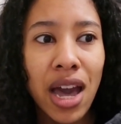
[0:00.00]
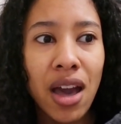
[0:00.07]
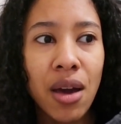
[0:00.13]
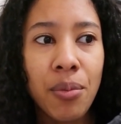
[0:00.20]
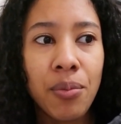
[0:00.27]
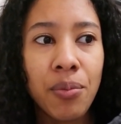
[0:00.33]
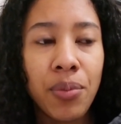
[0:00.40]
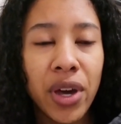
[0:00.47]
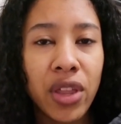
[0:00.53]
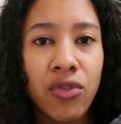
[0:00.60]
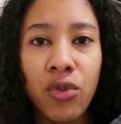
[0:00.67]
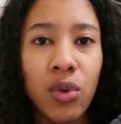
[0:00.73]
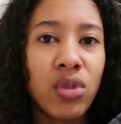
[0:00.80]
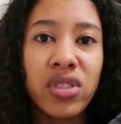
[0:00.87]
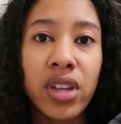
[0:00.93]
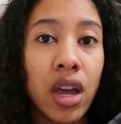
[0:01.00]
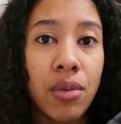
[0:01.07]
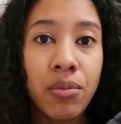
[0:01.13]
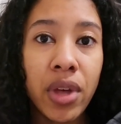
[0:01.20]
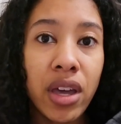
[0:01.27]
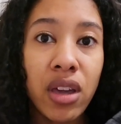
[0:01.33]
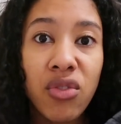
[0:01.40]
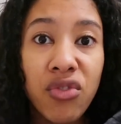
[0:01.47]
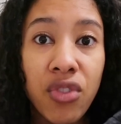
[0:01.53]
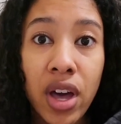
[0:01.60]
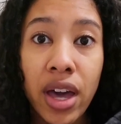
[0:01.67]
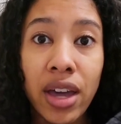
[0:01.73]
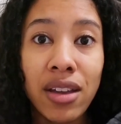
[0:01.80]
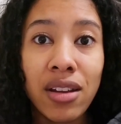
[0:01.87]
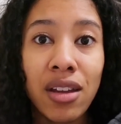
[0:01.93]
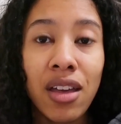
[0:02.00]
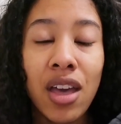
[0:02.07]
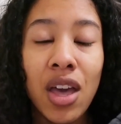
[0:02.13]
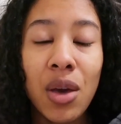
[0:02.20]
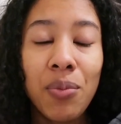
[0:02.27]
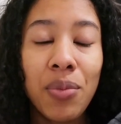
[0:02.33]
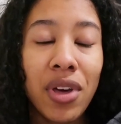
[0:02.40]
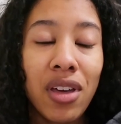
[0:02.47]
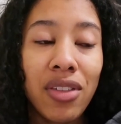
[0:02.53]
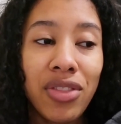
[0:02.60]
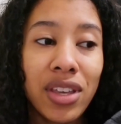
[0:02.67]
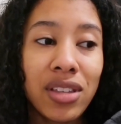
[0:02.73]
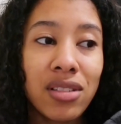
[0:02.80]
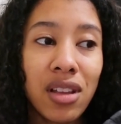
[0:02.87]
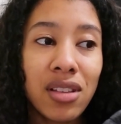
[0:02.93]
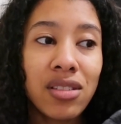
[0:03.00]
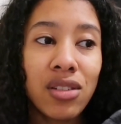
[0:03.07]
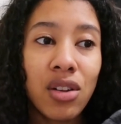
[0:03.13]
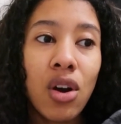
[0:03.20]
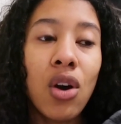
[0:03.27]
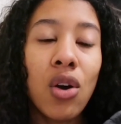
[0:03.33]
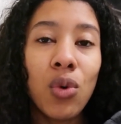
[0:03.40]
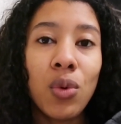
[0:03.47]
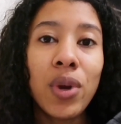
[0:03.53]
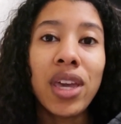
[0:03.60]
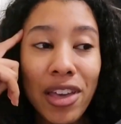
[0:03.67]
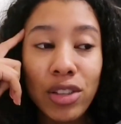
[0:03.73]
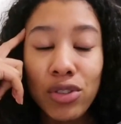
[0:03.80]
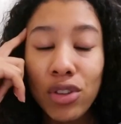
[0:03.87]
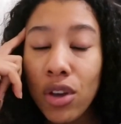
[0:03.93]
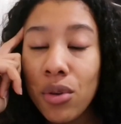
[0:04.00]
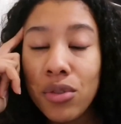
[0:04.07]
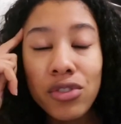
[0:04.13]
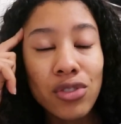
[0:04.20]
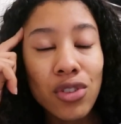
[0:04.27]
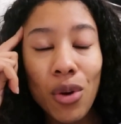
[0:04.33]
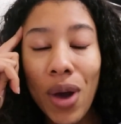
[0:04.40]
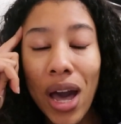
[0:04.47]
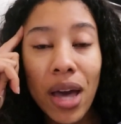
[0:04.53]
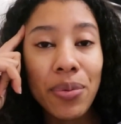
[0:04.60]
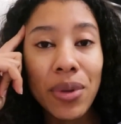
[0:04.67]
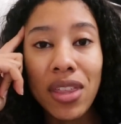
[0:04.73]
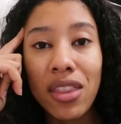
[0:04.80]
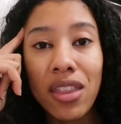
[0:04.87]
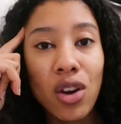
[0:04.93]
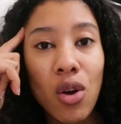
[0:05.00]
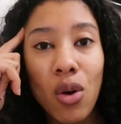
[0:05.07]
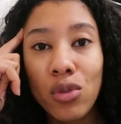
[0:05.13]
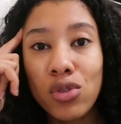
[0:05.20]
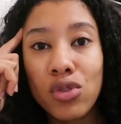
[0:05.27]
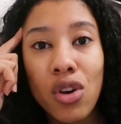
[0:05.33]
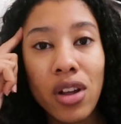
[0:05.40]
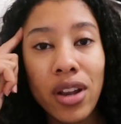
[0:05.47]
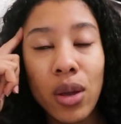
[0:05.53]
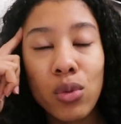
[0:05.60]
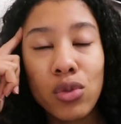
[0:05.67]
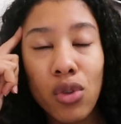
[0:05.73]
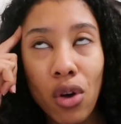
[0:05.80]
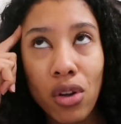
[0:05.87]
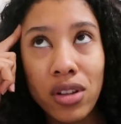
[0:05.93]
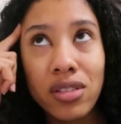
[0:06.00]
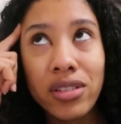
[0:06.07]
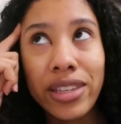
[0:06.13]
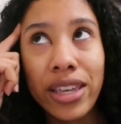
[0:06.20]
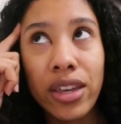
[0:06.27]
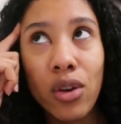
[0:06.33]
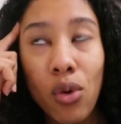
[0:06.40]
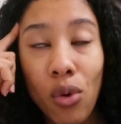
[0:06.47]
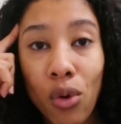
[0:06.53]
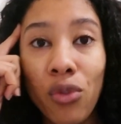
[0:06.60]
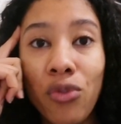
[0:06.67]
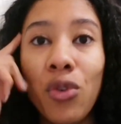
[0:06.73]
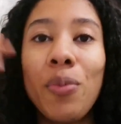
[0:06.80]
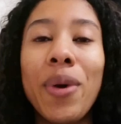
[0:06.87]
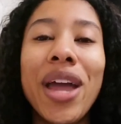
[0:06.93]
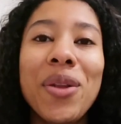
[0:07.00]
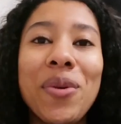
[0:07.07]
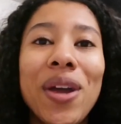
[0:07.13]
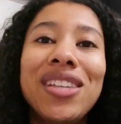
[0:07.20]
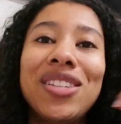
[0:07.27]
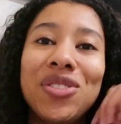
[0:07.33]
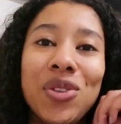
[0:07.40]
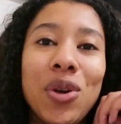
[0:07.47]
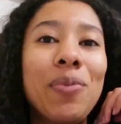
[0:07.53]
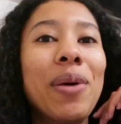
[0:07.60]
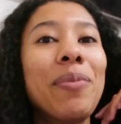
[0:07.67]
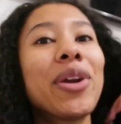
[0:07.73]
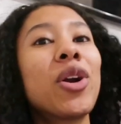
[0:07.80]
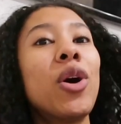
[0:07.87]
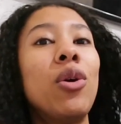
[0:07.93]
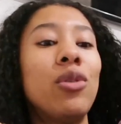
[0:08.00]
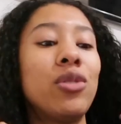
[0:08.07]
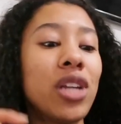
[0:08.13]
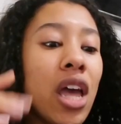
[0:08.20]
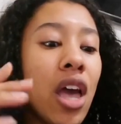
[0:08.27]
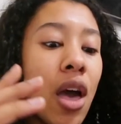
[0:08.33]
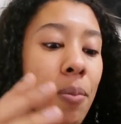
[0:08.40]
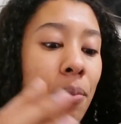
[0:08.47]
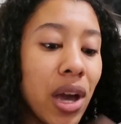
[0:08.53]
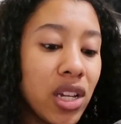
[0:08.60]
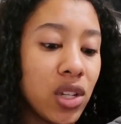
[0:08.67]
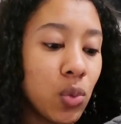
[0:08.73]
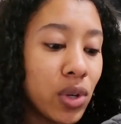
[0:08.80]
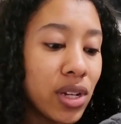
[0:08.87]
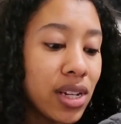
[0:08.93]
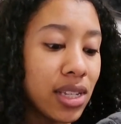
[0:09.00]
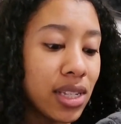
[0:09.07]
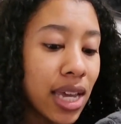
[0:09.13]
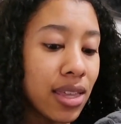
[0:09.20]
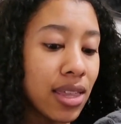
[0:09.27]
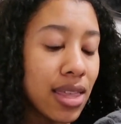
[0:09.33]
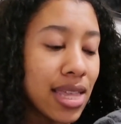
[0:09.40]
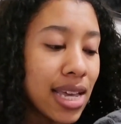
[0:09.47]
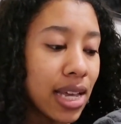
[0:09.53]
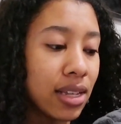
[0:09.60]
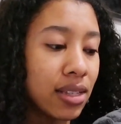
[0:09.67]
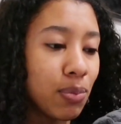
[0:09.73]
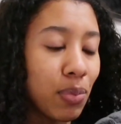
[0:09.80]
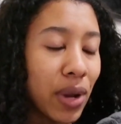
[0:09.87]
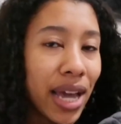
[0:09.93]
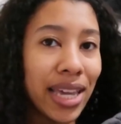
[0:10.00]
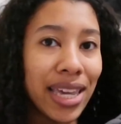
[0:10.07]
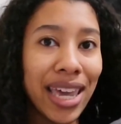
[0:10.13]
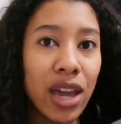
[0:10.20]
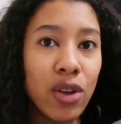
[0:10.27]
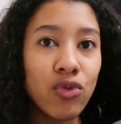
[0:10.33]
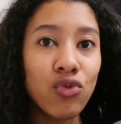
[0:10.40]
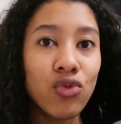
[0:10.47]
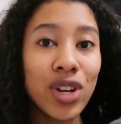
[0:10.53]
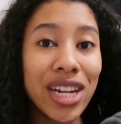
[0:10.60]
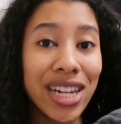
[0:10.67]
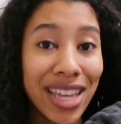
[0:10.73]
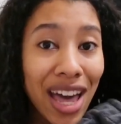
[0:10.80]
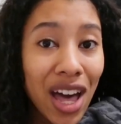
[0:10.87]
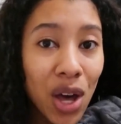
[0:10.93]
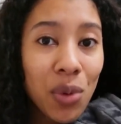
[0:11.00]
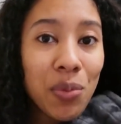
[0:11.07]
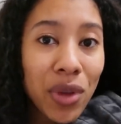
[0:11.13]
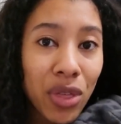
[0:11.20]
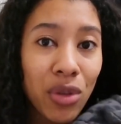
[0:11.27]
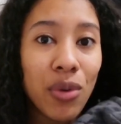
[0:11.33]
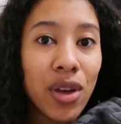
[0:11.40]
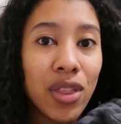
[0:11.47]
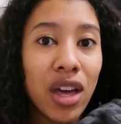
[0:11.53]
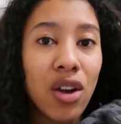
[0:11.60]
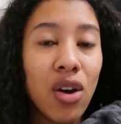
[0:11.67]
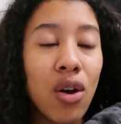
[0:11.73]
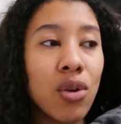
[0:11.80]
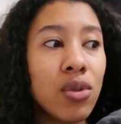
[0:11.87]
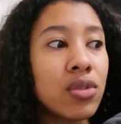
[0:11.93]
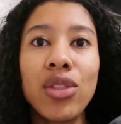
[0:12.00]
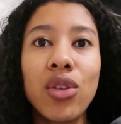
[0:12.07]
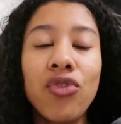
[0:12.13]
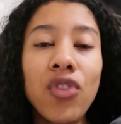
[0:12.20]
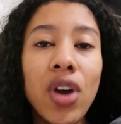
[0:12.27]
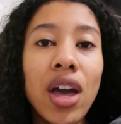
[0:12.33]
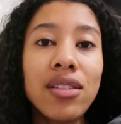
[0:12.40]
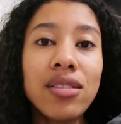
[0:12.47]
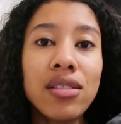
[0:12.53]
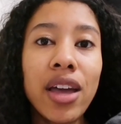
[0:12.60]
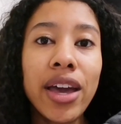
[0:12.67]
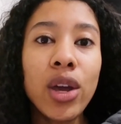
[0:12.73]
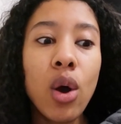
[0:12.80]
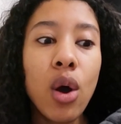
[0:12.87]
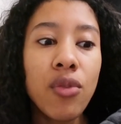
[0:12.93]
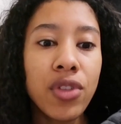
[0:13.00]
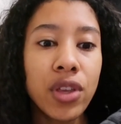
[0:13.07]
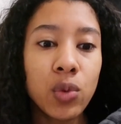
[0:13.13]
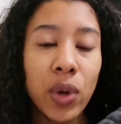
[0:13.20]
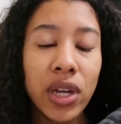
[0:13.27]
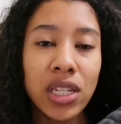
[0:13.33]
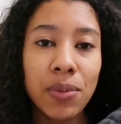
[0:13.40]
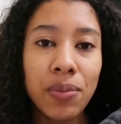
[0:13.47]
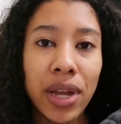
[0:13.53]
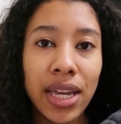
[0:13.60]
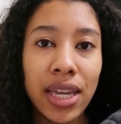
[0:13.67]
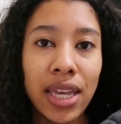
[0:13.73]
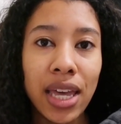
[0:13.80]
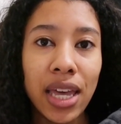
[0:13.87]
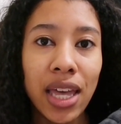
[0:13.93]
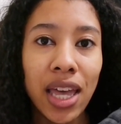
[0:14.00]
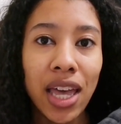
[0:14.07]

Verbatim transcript: and by the fourth day I'm like fine but this lasted a whole week so so happy that that cold's gone it was honestly awful but anyways it's not about my cold but I just wanted to say that this blanket really helped me throughout that cold the first night of this weighted blanket